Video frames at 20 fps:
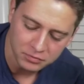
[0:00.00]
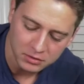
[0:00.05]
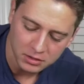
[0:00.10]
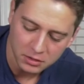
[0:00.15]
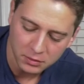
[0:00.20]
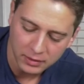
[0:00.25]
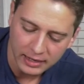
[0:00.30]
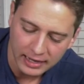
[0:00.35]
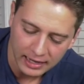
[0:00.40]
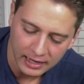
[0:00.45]

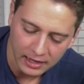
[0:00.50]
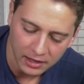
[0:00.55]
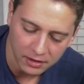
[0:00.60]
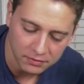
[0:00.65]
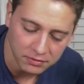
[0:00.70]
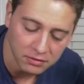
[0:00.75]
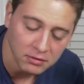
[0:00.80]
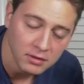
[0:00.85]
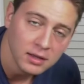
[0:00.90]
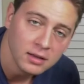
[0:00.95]
You
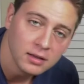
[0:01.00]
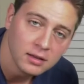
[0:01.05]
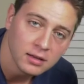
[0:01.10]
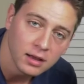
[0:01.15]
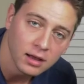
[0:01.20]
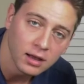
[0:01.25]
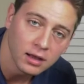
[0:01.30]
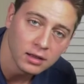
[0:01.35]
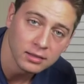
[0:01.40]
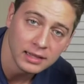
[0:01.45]
have
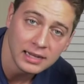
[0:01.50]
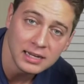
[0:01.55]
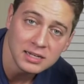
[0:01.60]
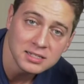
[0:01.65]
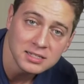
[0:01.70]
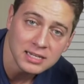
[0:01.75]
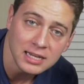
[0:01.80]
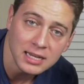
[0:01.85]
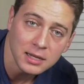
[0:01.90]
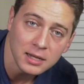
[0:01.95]
uh,
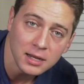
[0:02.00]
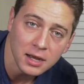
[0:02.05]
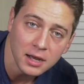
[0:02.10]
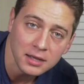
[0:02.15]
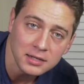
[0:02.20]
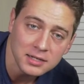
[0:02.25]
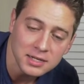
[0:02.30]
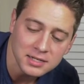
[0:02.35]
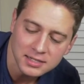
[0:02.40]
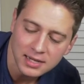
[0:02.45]
LaCie
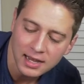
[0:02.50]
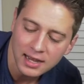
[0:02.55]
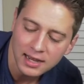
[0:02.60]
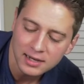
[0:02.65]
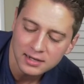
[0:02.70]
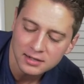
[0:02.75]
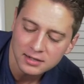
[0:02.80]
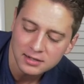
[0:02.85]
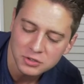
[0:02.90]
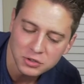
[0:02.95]
uh,
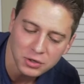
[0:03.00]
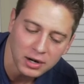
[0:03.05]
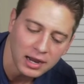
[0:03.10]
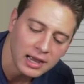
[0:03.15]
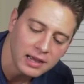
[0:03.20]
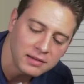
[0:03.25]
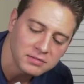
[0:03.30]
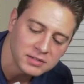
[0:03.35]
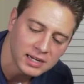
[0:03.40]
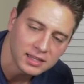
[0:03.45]
design
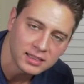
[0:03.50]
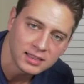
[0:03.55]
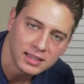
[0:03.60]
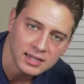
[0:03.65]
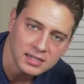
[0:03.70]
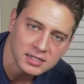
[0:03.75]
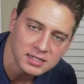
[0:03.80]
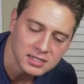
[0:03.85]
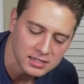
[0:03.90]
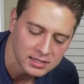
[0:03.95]
drives like
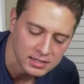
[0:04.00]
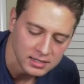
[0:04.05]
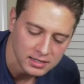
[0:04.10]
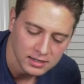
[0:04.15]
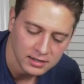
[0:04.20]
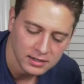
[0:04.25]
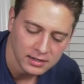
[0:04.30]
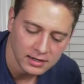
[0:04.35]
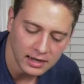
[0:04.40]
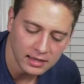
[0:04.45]
this,
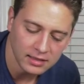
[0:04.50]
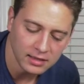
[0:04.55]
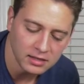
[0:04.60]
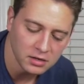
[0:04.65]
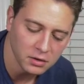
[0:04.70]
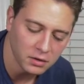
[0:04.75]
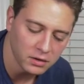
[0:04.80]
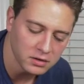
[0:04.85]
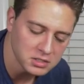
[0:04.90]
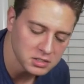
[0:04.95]
and then
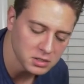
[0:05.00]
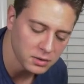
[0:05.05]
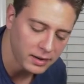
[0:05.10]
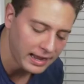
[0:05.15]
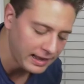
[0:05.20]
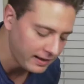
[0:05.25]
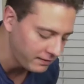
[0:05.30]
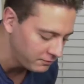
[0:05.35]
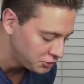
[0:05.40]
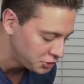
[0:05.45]
you also
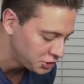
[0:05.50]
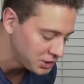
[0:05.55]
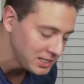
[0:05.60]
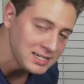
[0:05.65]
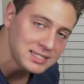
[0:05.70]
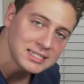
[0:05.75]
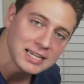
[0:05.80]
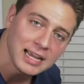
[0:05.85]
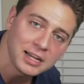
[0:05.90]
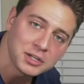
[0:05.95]
have
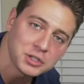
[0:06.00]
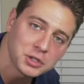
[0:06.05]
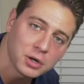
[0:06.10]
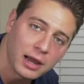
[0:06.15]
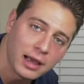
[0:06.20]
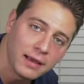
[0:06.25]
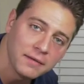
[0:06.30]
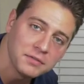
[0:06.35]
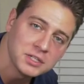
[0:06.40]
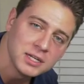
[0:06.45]
G-Tech
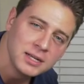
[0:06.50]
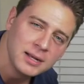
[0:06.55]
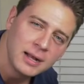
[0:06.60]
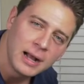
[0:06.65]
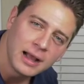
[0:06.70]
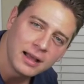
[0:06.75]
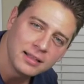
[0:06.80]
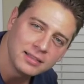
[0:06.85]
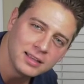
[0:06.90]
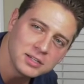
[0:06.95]
drives,
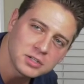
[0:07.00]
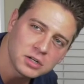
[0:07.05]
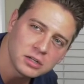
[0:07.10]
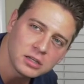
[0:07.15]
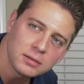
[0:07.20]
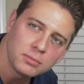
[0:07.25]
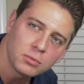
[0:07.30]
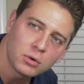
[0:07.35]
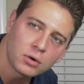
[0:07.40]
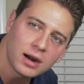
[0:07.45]
and these are a
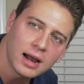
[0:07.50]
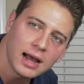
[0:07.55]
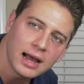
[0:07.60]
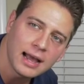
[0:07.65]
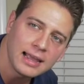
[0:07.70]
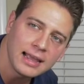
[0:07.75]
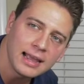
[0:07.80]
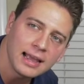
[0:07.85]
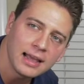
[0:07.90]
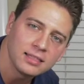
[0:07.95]
little more
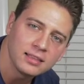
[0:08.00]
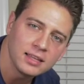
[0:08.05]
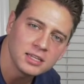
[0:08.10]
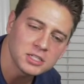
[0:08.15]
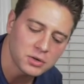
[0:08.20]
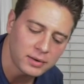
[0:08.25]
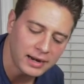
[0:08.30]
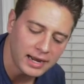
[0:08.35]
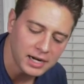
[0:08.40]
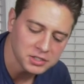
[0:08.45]
high end.
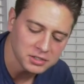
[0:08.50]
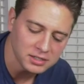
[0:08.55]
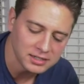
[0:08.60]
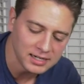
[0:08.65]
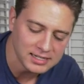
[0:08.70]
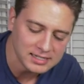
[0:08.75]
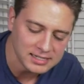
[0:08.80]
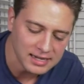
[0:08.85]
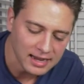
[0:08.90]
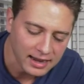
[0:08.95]
These are actually
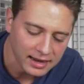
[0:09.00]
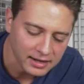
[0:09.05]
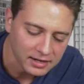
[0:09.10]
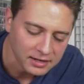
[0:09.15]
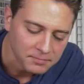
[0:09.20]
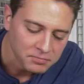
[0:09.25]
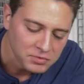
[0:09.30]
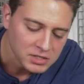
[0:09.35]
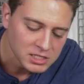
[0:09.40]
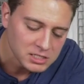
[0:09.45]
designed
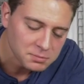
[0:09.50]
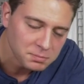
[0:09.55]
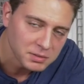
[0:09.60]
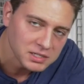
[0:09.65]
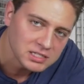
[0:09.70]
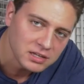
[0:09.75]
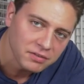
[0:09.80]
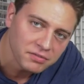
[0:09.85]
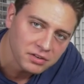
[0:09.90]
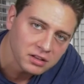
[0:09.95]

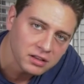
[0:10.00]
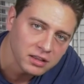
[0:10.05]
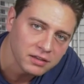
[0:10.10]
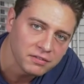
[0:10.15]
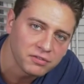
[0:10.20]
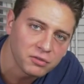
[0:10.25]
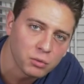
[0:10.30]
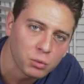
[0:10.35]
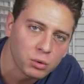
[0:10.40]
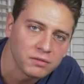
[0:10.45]
specifically
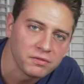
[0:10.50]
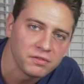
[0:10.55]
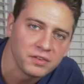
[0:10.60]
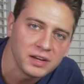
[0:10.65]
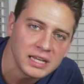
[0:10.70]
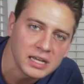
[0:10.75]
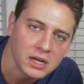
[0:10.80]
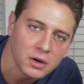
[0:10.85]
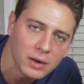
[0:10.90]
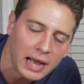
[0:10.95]
for
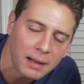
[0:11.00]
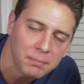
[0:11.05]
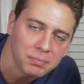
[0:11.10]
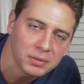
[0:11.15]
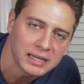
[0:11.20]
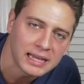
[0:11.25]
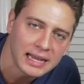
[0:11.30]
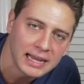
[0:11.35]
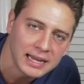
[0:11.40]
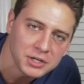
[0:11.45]
video
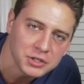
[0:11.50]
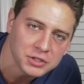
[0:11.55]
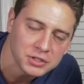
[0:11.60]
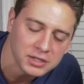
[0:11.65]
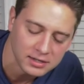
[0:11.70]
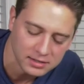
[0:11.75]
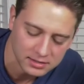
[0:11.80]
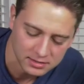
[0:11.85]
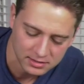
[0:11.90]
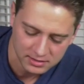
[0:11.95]

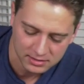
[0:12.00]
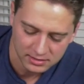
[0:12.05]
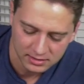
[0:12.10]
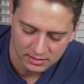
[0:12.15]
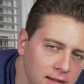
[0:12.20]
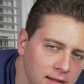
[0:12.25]
applications.